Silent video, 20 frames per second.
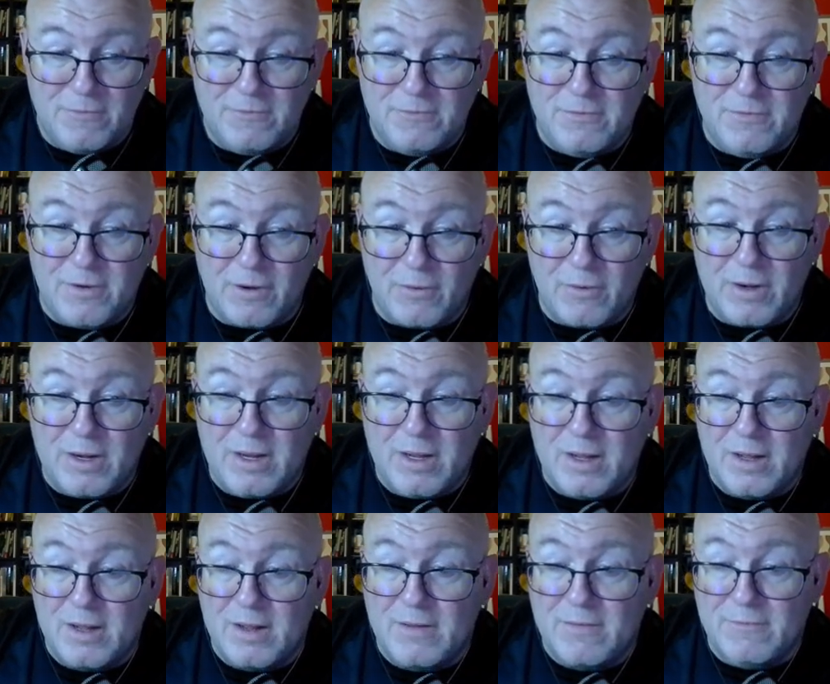very,
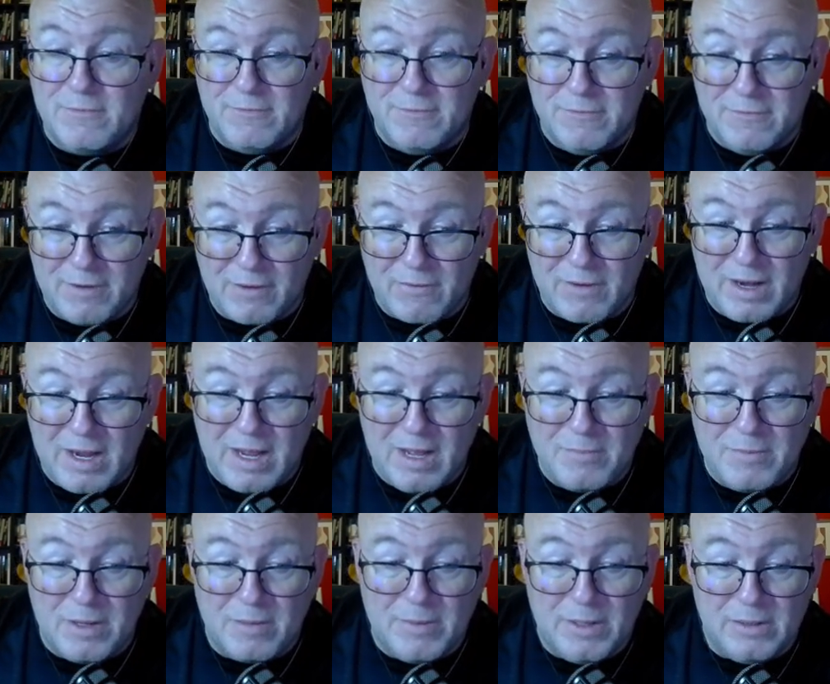very
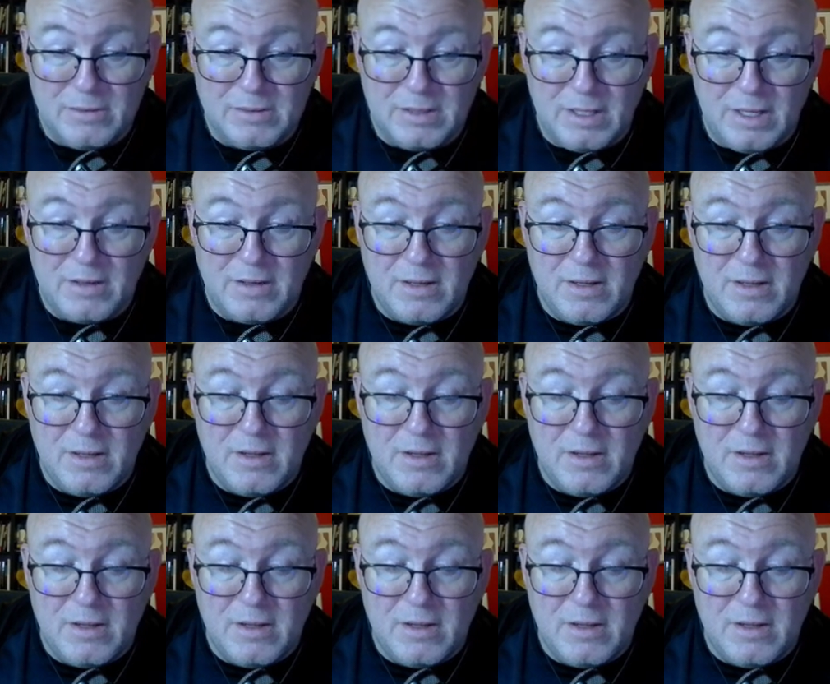happy about that.